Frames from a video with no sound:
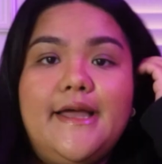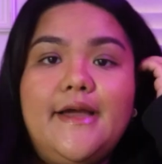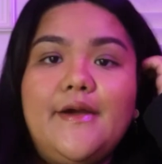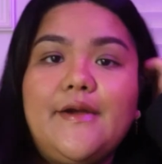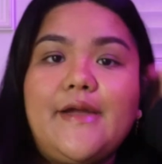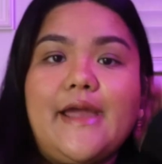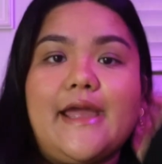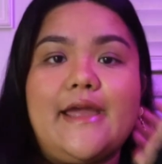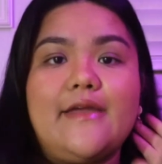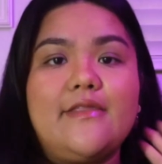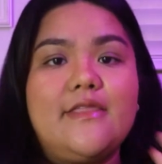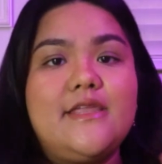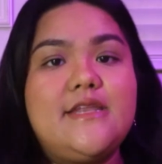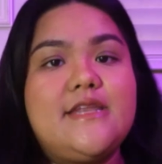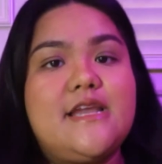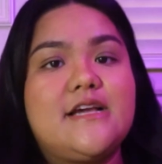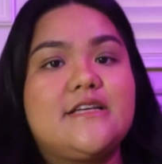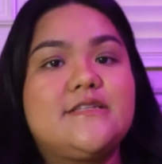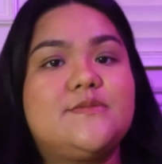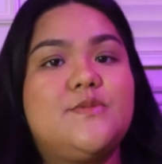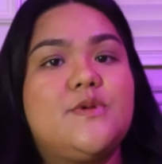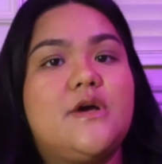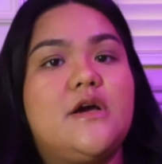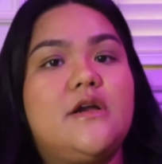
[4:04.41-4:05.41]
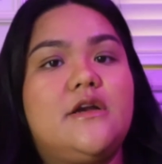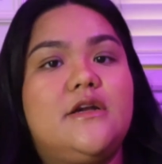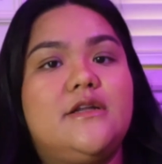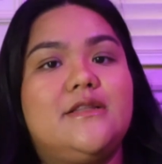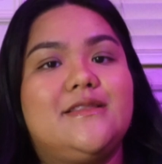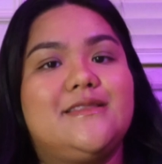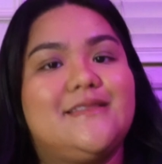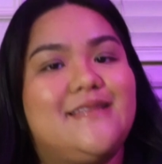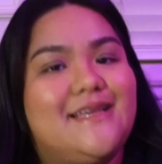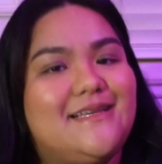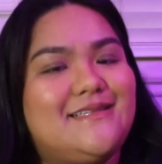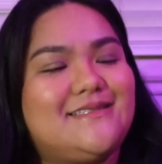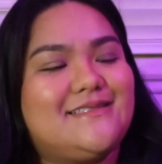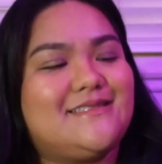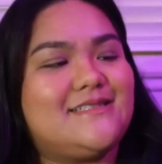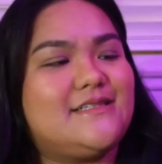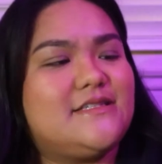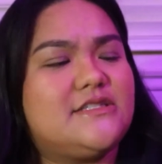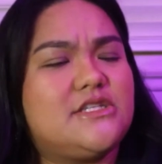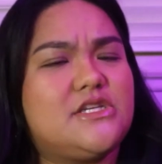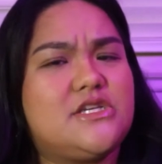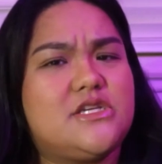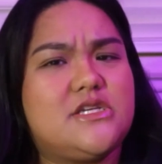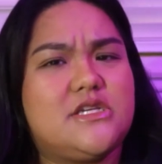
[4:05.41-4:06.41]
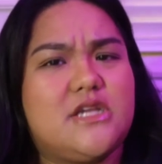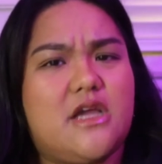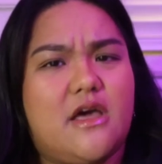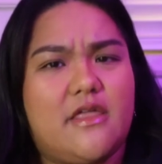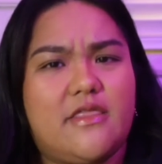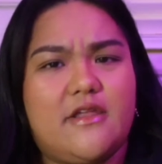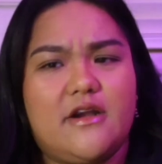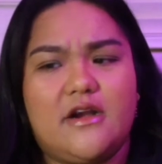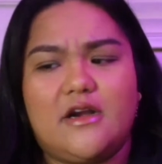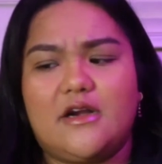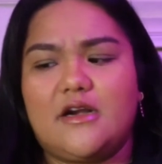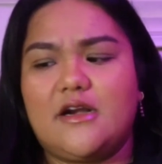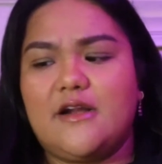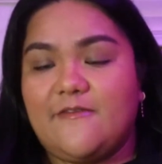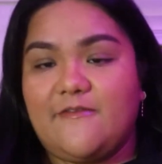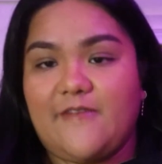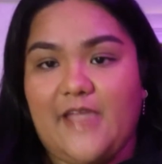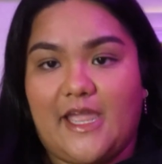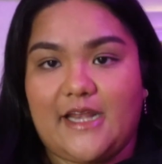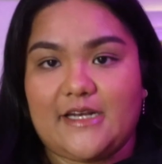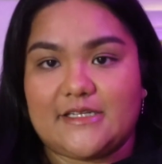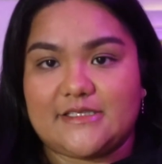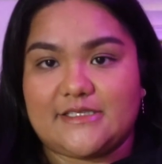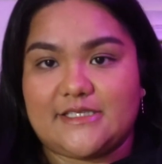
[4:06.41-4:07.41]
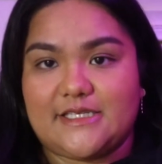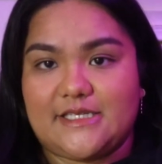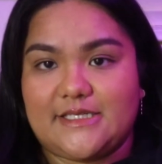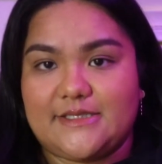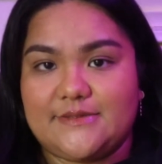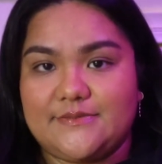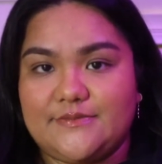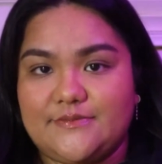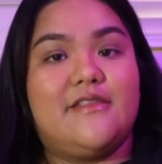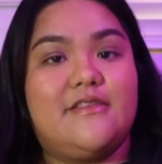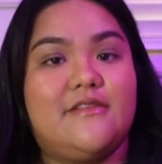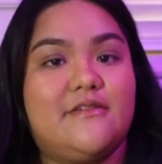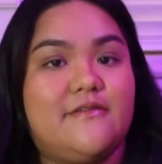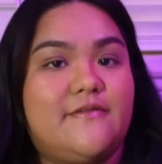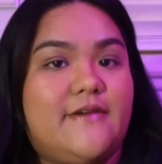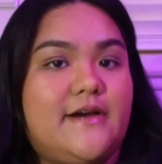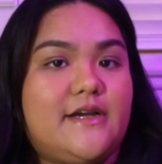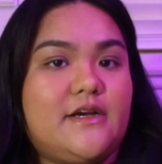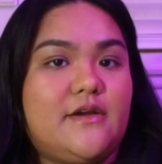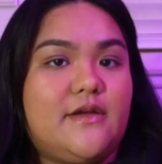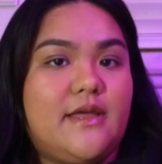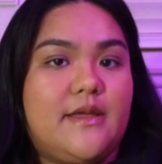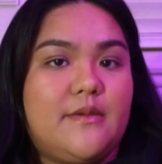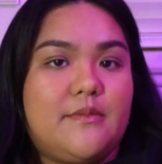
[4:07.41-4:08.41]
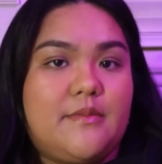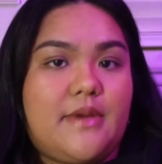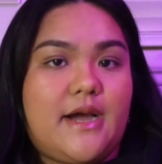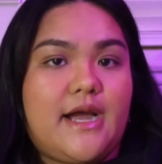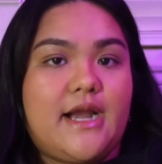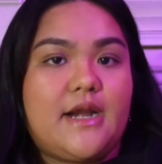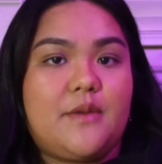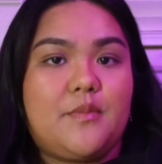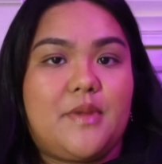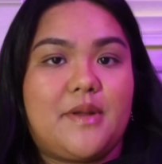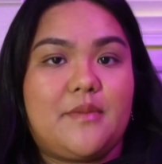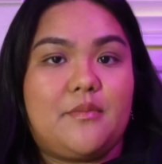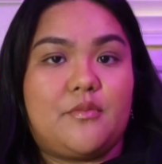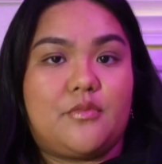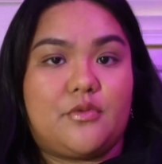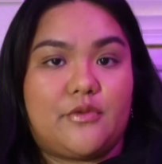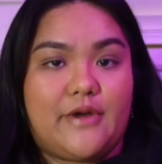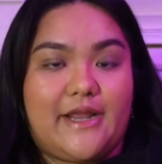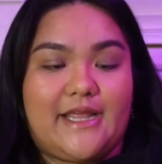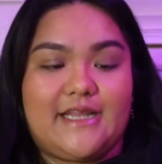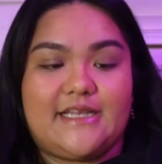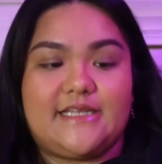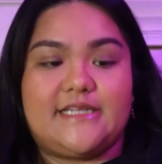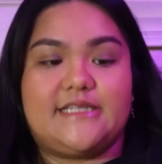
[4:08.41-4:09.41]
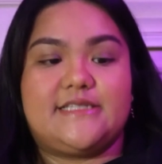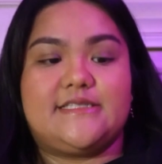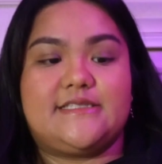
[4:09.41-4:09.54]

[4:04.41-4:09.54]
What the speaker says: Okay, the next book on our list is another fantasy, The Final Empire by Brandon